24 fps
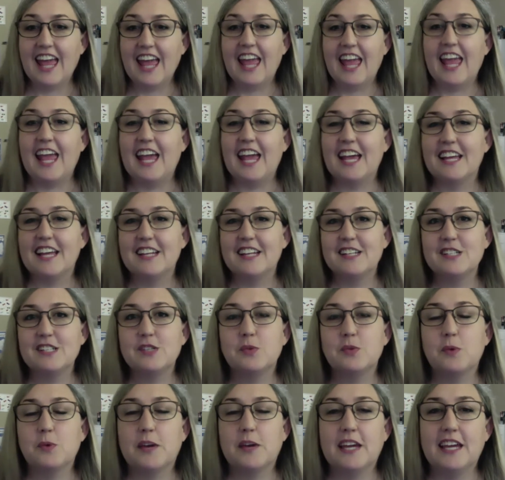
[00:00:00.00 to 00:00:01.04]
And
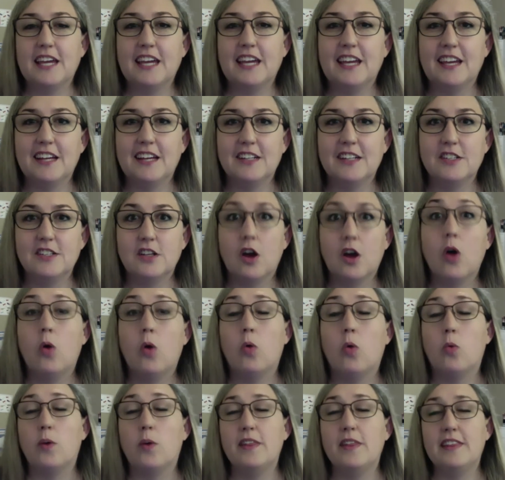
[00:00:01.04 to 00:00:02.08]

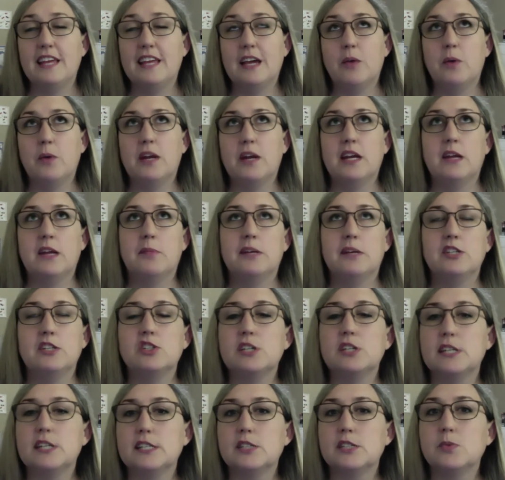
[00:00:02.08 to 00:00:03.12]
one thing I wanted to
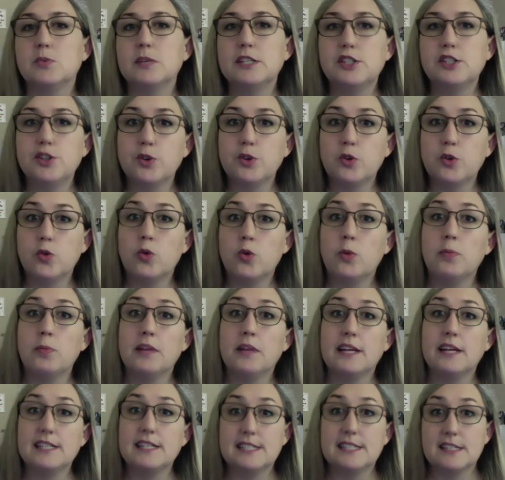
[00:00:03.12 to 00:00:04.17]
mention is we do group
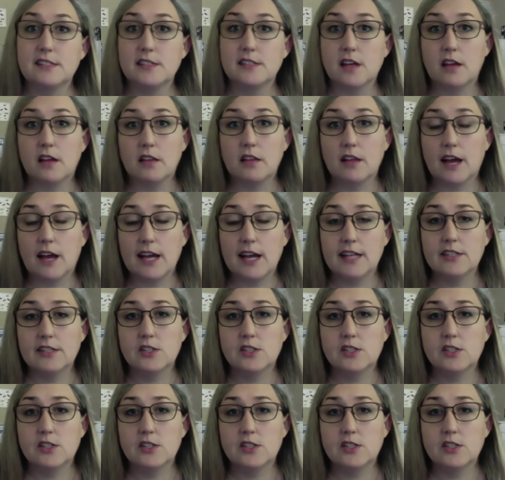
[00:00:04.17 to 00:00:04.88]
lessons online.